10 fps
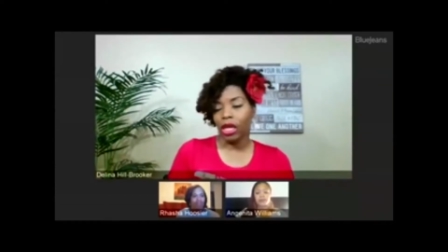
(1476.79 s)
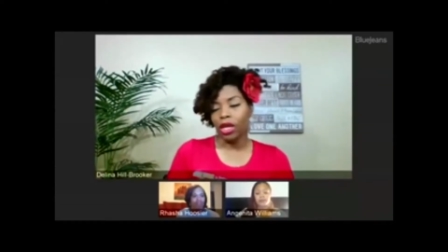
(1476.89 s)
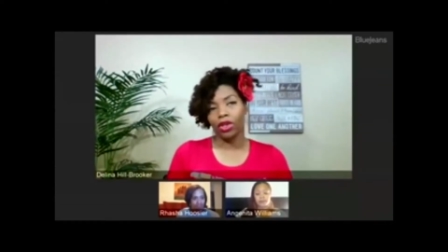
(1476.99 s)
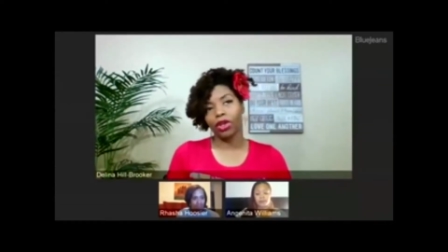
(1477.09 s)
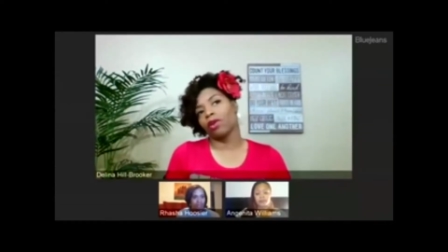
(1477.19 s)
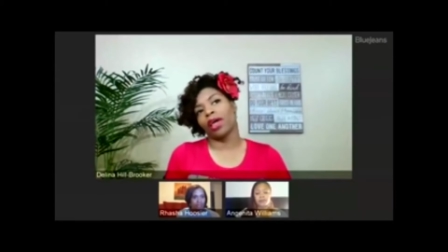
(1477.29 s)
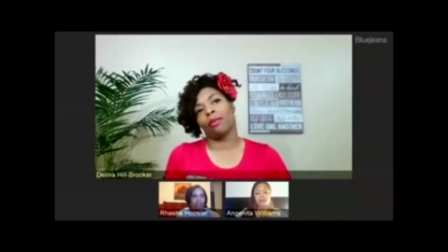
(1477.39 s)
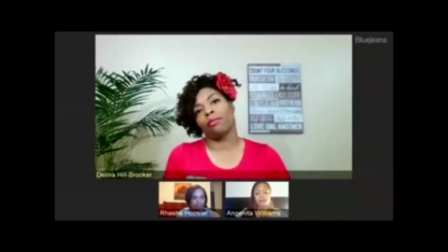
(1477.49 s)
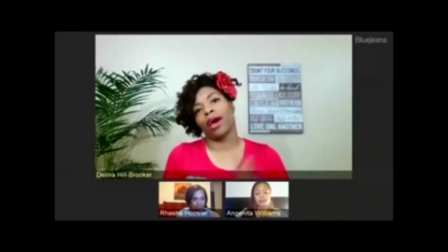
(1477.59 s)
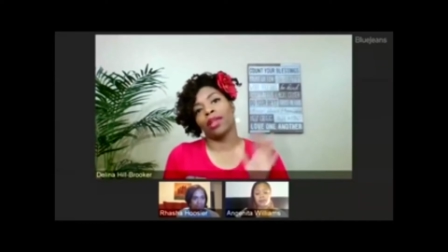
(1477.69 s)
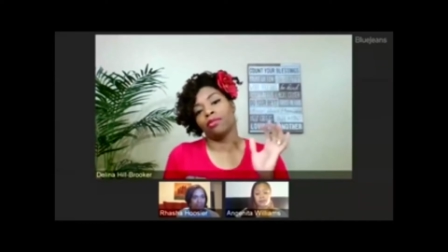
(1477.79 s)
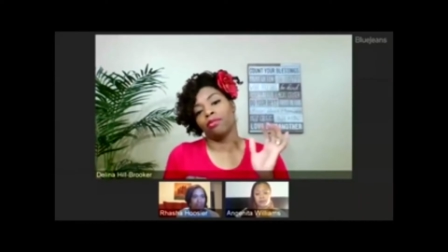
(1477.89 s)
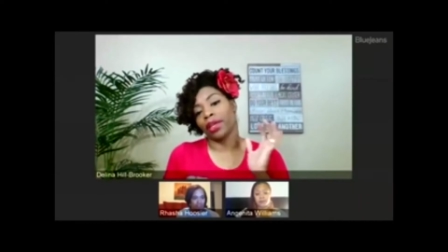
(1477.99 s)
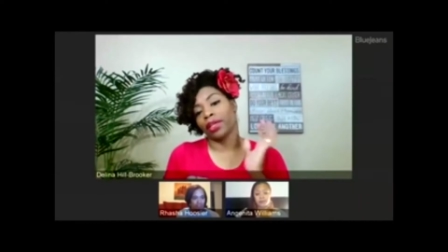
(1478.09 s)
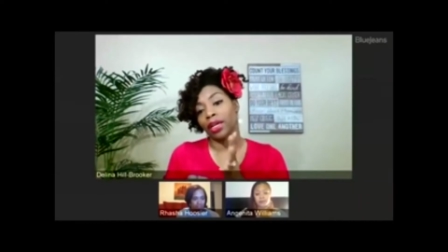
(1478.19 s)
You know, like my
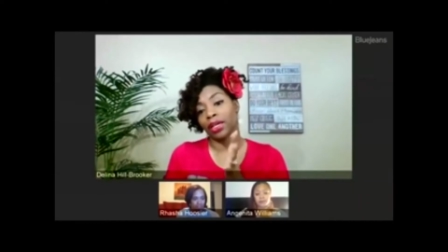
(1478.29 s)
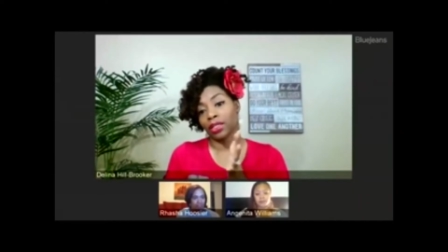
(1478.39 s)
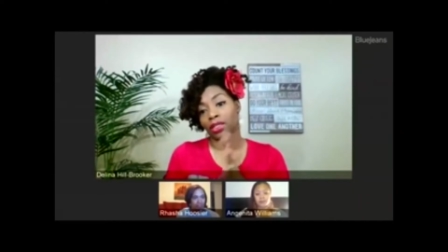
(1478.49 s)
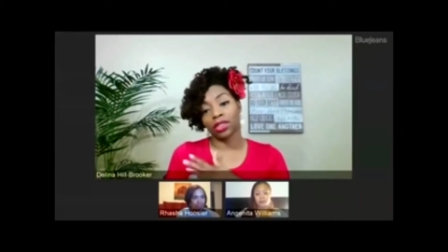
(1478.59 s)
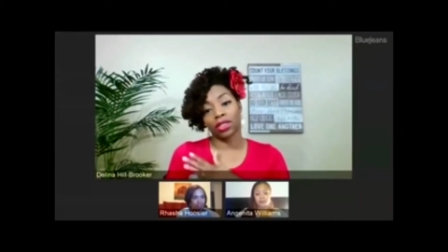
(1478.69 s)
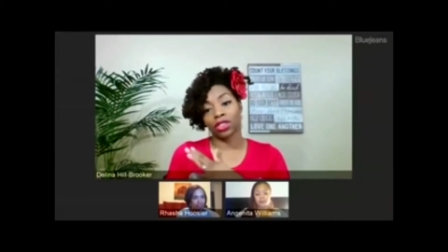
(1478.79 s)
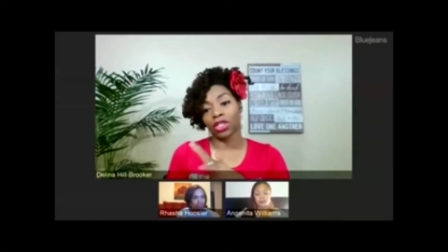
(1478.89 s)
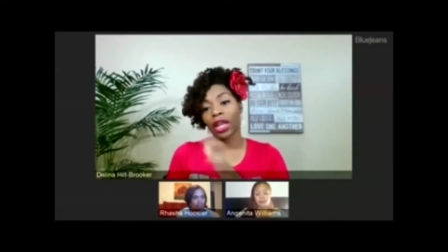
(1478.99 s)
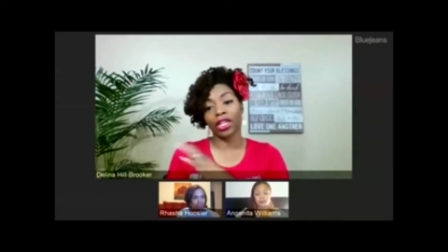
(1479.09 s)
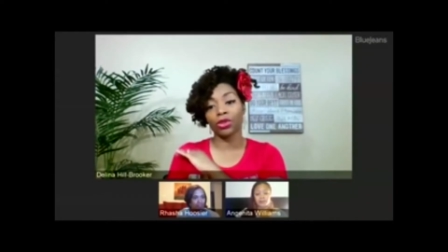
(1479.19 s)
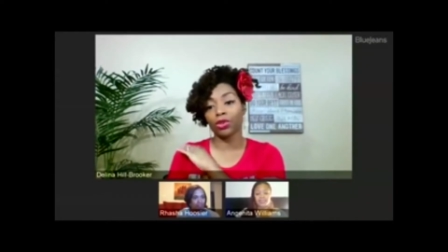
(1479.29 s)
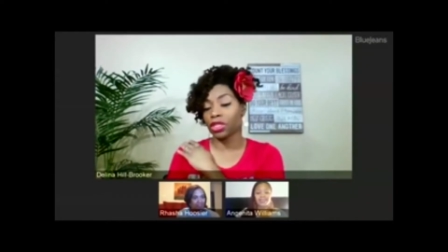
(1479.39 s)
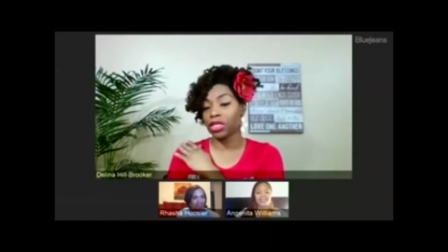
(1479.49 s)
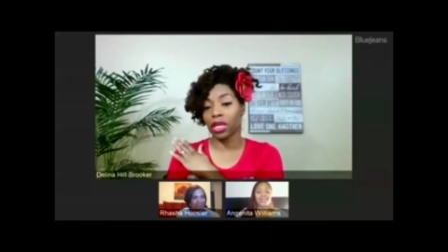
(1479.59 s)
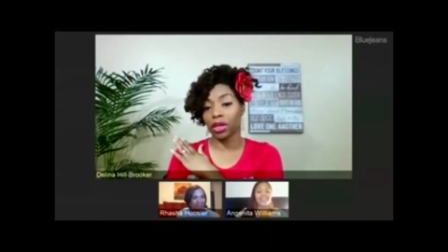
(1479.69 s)
youngest, Sade, she will just
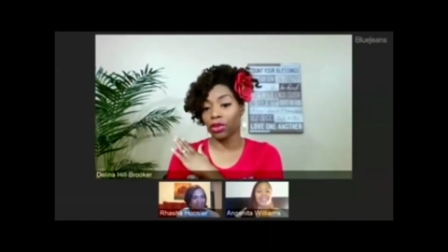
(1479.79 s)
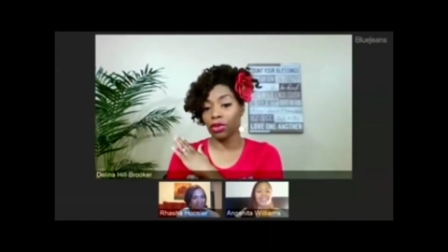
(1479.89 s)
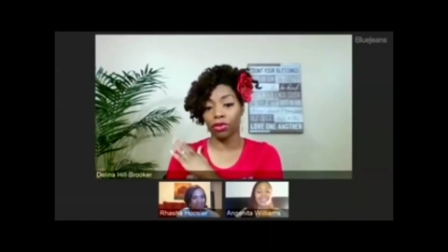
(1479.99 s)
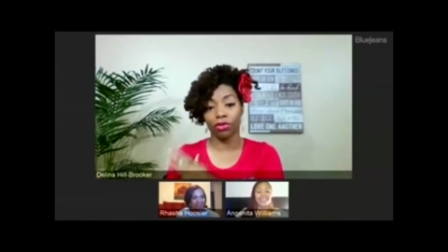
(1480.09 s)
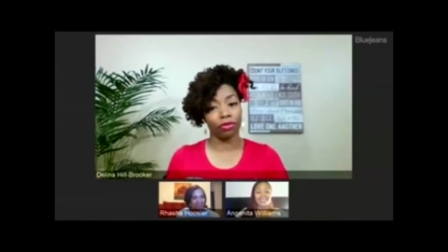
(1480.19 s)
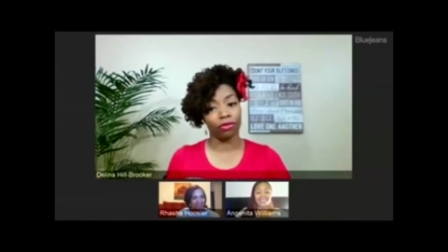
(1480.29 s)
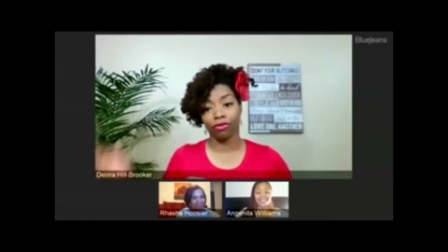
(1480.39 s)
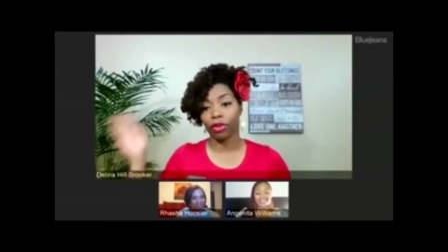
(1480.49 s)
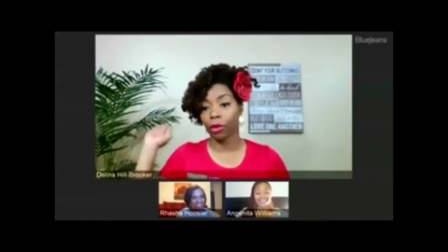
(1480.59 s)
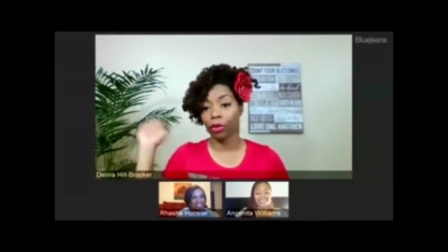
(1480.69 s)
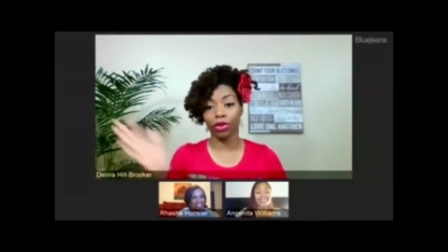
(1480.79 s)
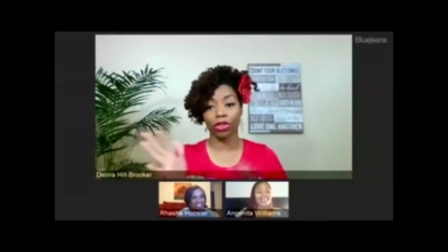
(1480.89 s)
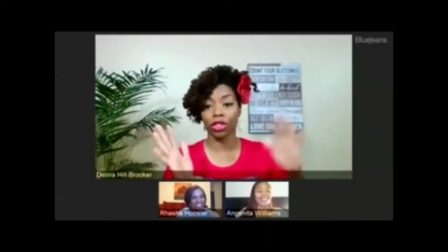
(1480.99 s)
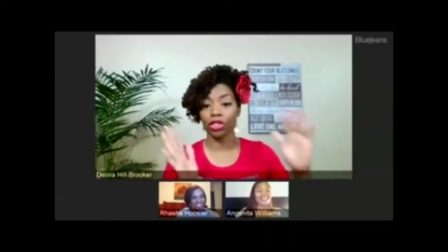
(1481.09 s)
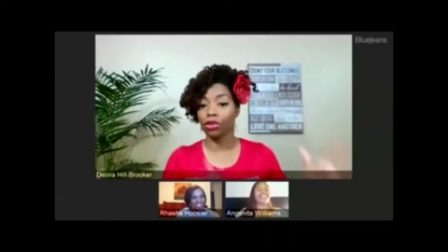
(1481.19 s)
tell you from the root to
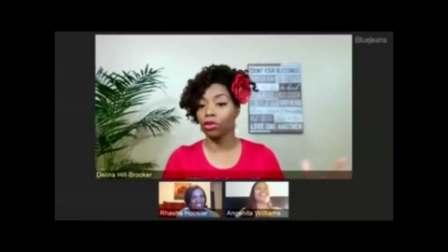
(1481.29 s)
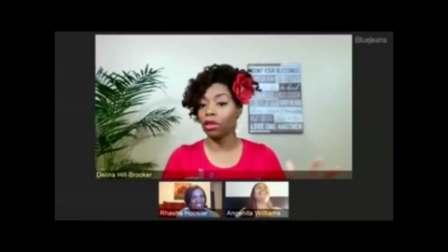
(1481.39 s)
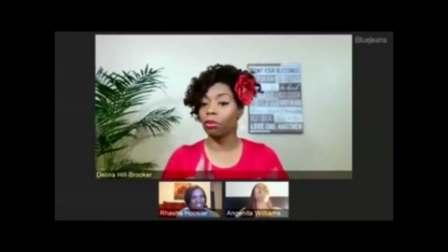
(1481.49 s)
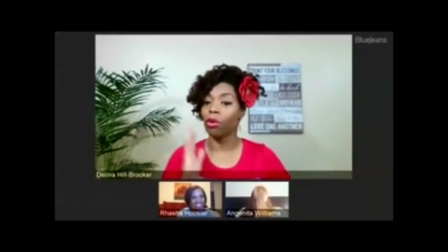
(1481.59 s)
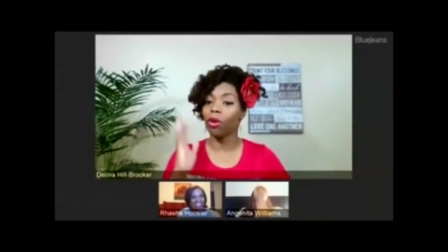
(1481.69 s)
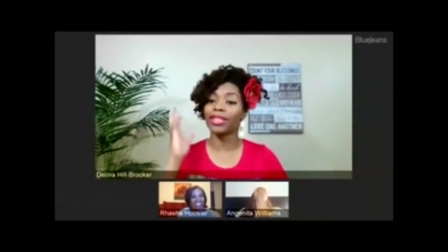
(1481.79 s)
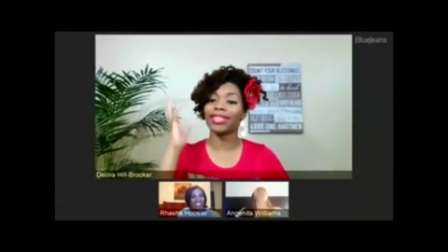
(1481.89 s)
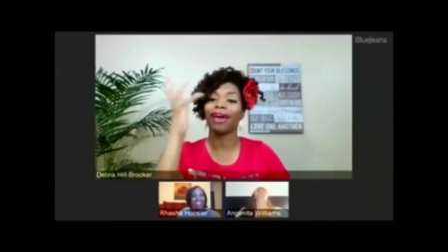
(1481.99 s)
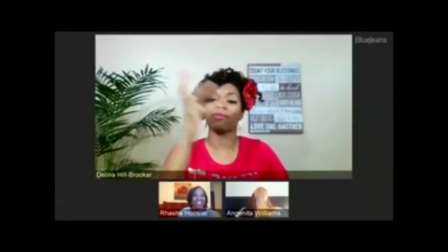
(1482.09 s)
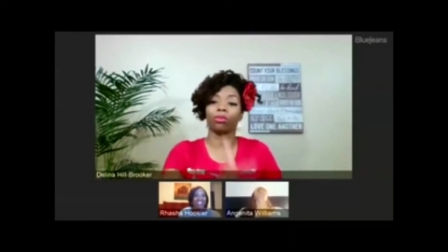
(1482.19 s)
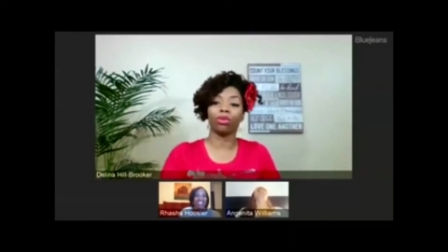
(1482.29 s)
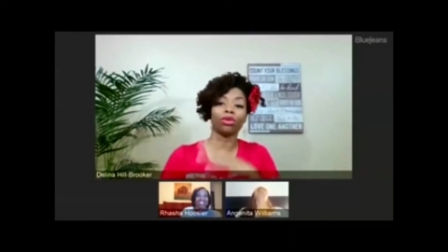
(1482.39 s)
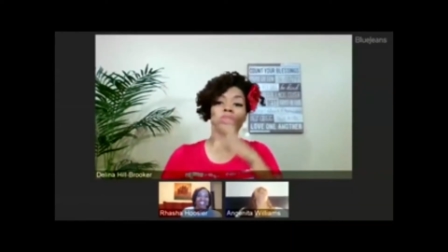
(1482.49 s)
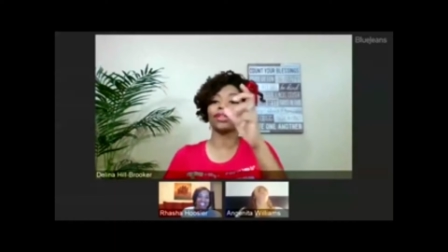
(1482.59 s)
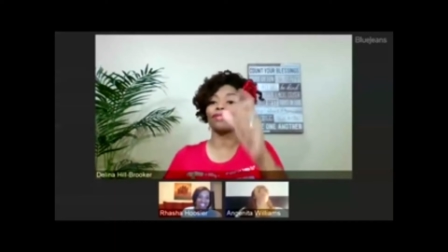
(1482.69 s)
the tutor. The boys, I have to pull
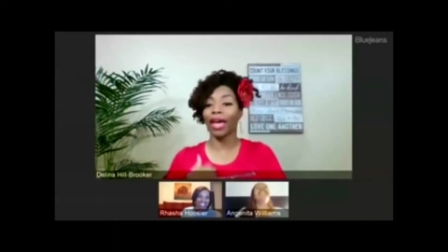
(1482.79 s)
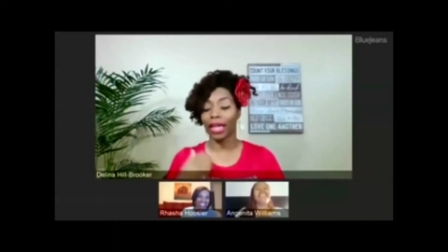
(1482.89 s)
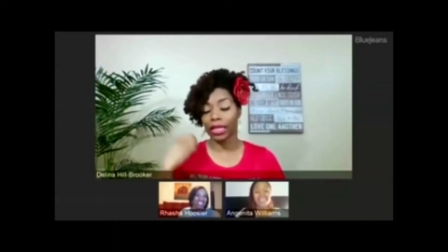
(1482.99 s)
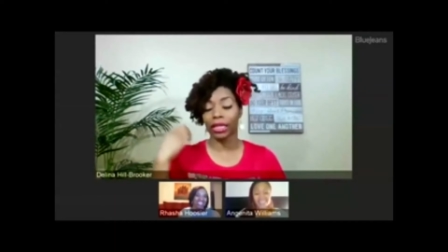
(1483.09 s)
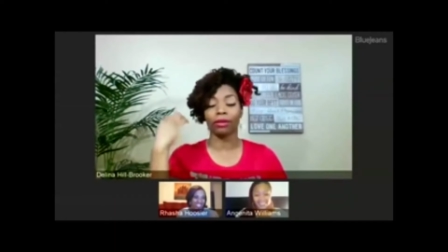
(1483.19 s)
stuff out of them.